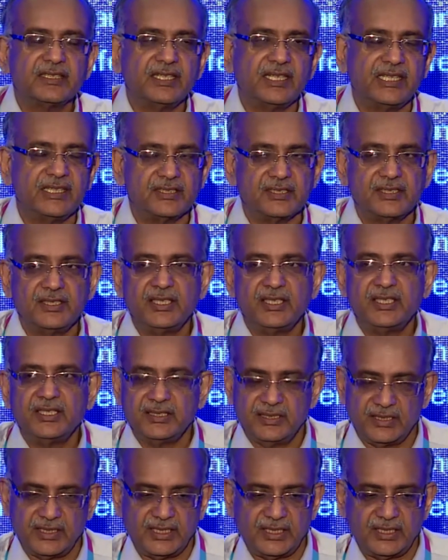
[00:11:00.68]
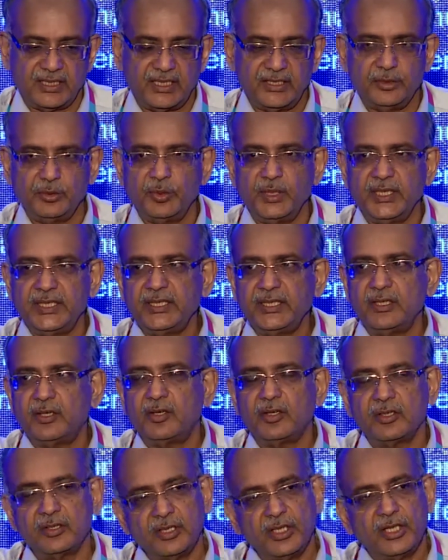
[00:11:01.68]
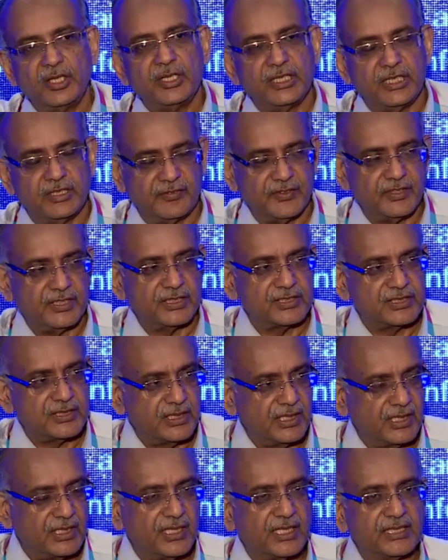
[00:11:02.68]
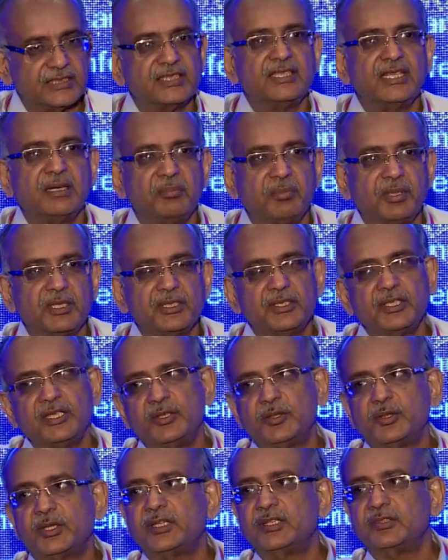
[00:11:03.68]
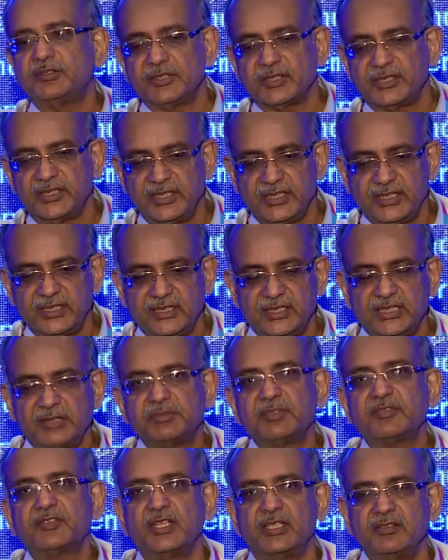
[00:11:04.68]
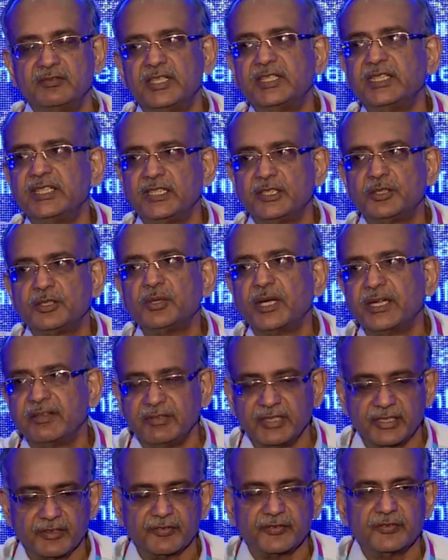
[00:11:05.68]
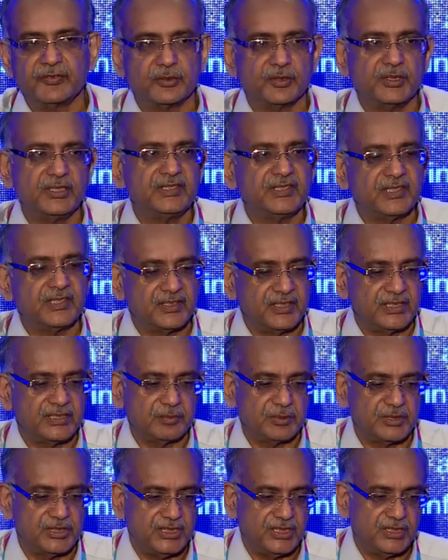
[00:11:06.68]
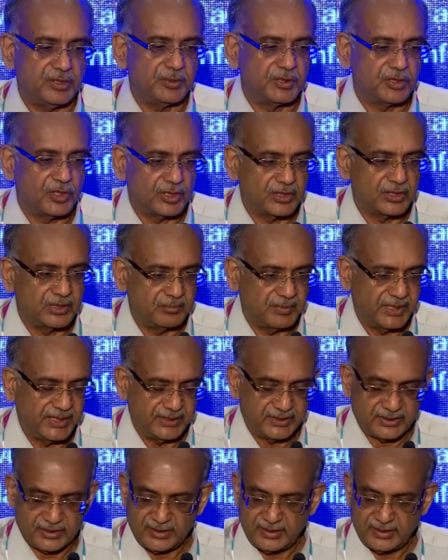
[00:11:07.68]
the IUI, or if it is a larger number, then you can also think in terms of converting it to IVF. So these are things which need to be thought in mind.